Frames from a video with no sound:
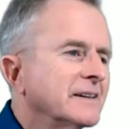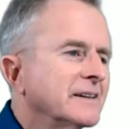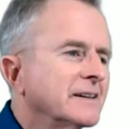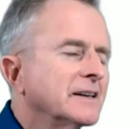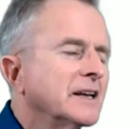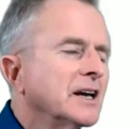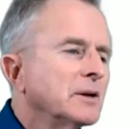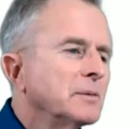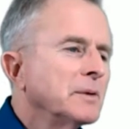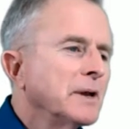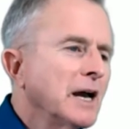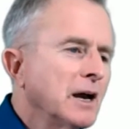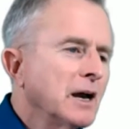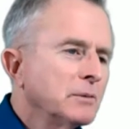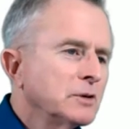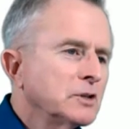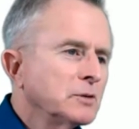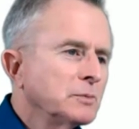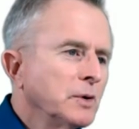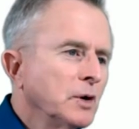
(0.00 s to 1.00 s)
Now, to be
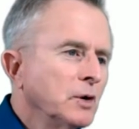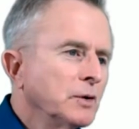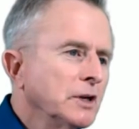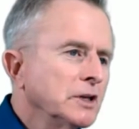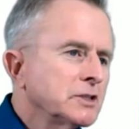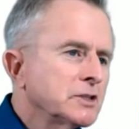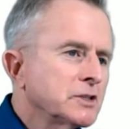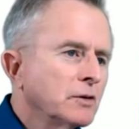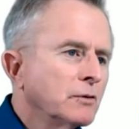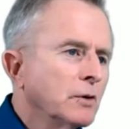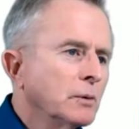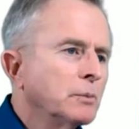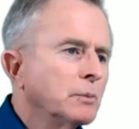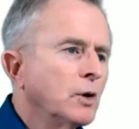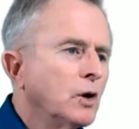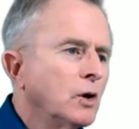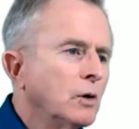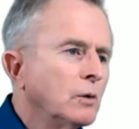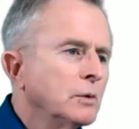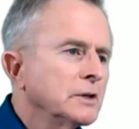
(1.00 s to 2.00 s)
able to build instant
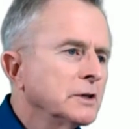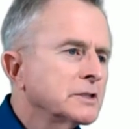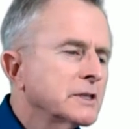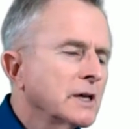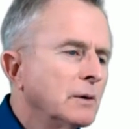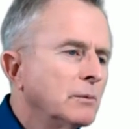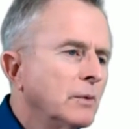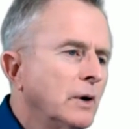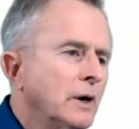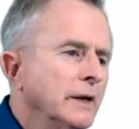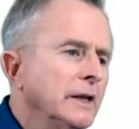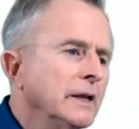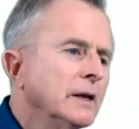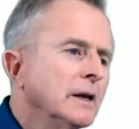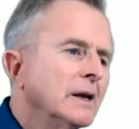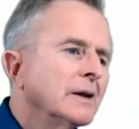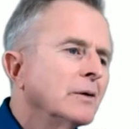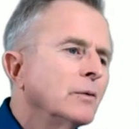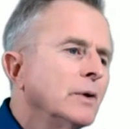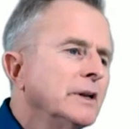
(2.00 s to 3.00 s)
rapport with somebody,
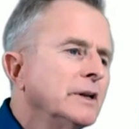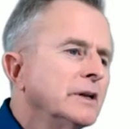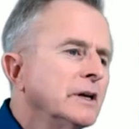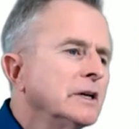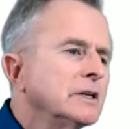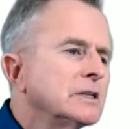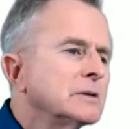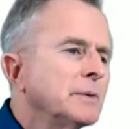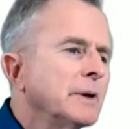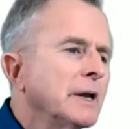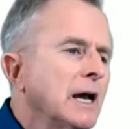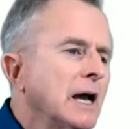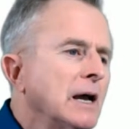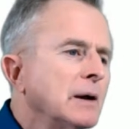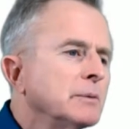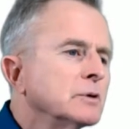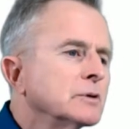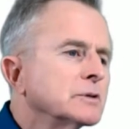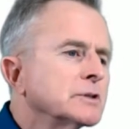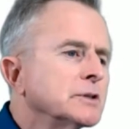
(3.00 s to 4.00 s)
we need to be
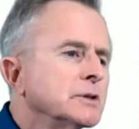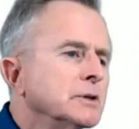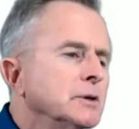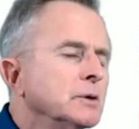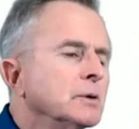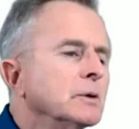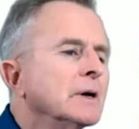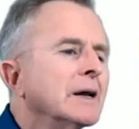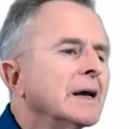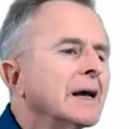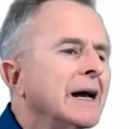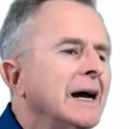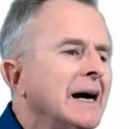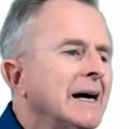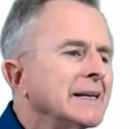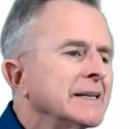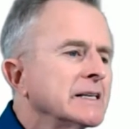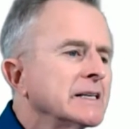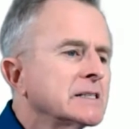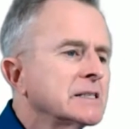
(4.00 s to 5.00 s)
able to
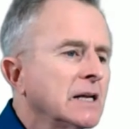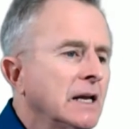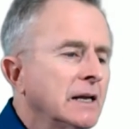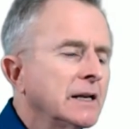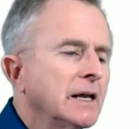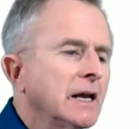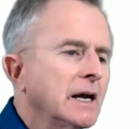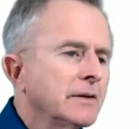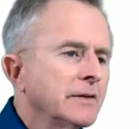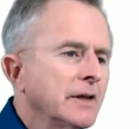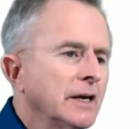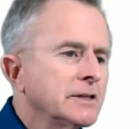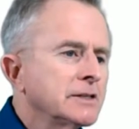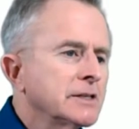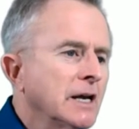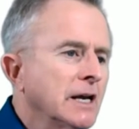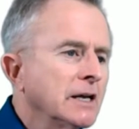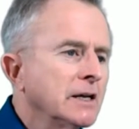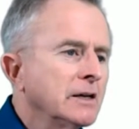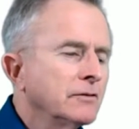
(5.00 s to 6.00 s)
understand how they
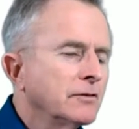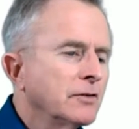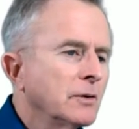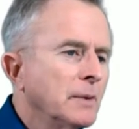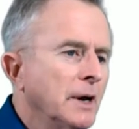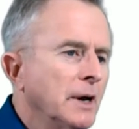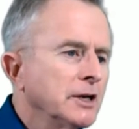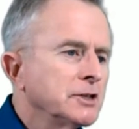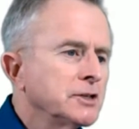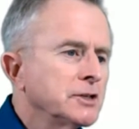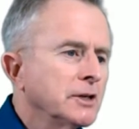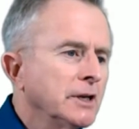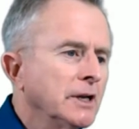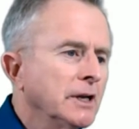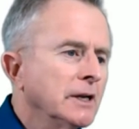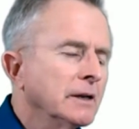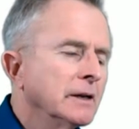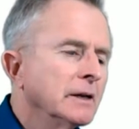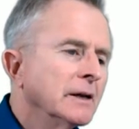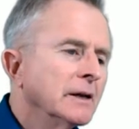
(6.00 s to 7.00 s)
take information
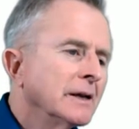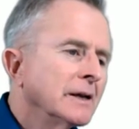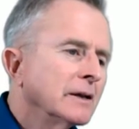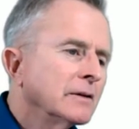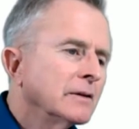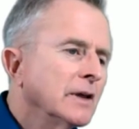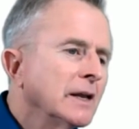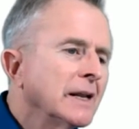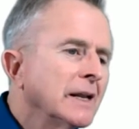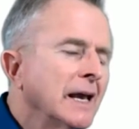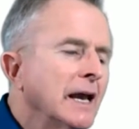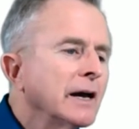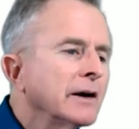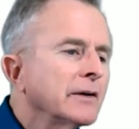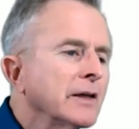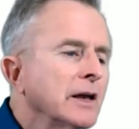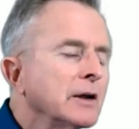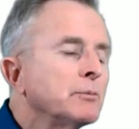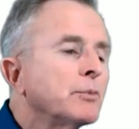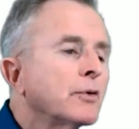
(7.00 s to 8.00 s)
in, then how
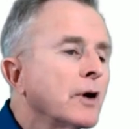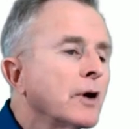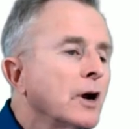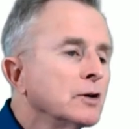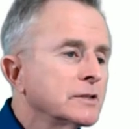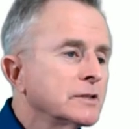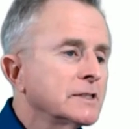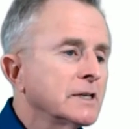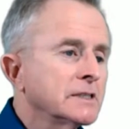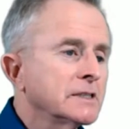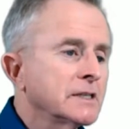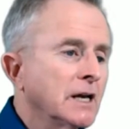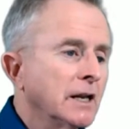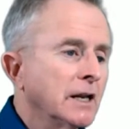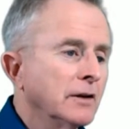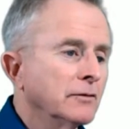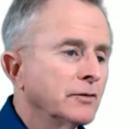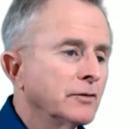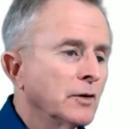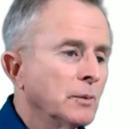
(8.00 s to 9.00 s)
they process that
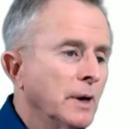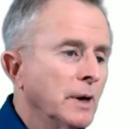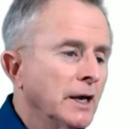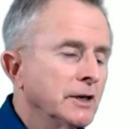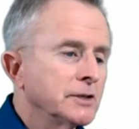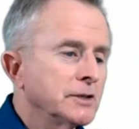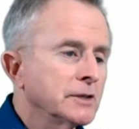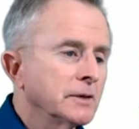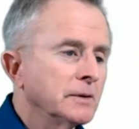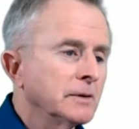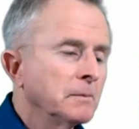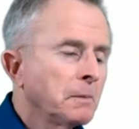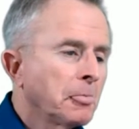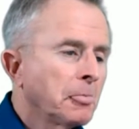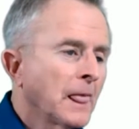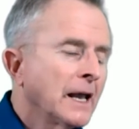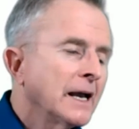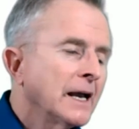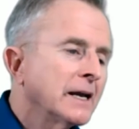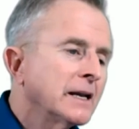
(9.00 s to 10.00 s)
information,
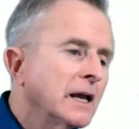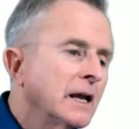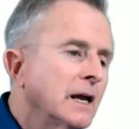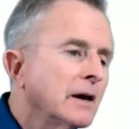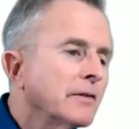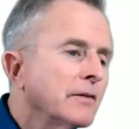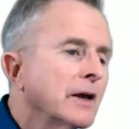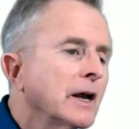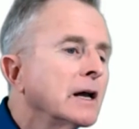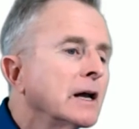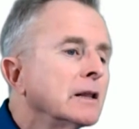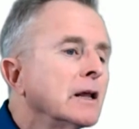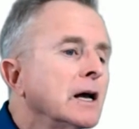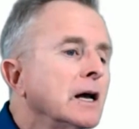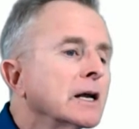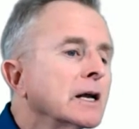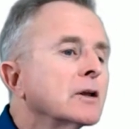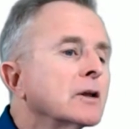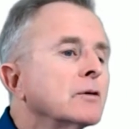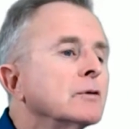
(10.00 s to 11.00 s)
and how they are
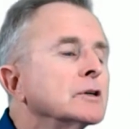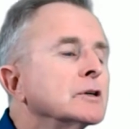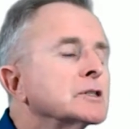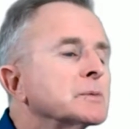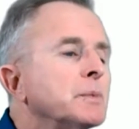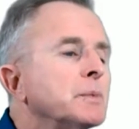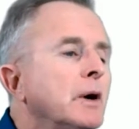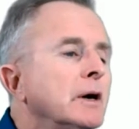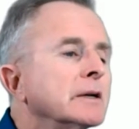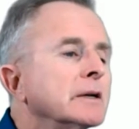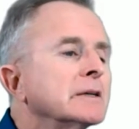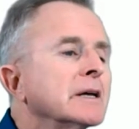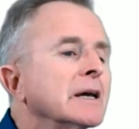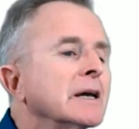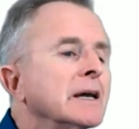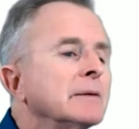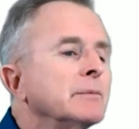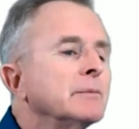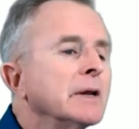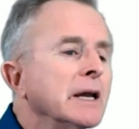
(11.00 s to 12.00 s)
likely to respond
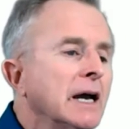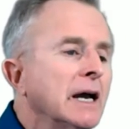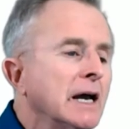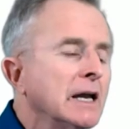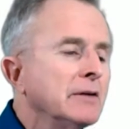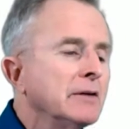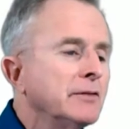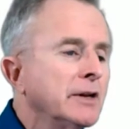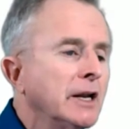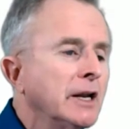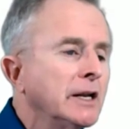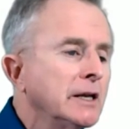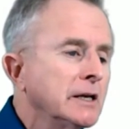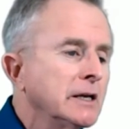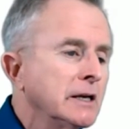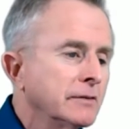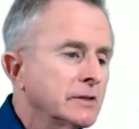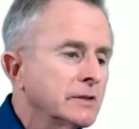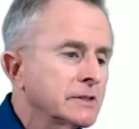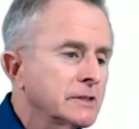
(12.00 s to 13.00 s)
and behave in any
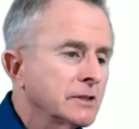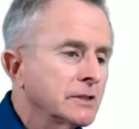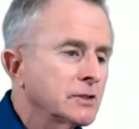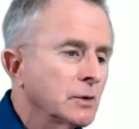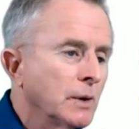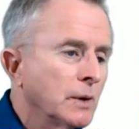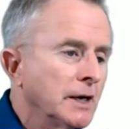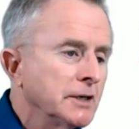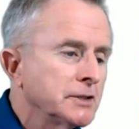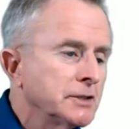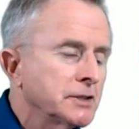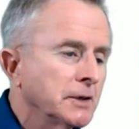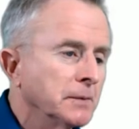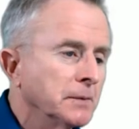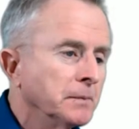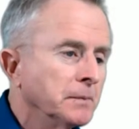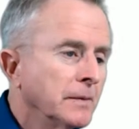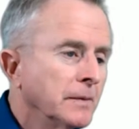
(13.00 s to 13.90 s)
given situation.